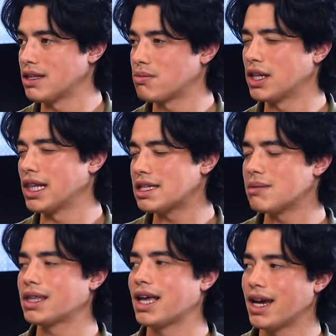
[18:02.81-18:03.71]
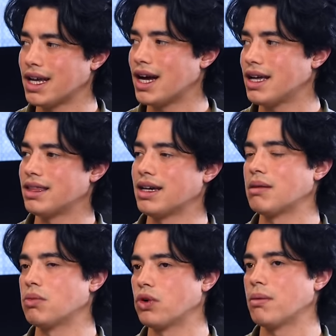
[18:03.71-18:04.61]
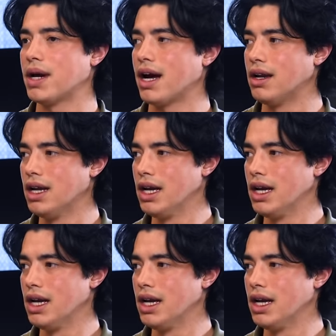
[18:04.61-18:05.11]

And it's probably less about the A D R thing and more about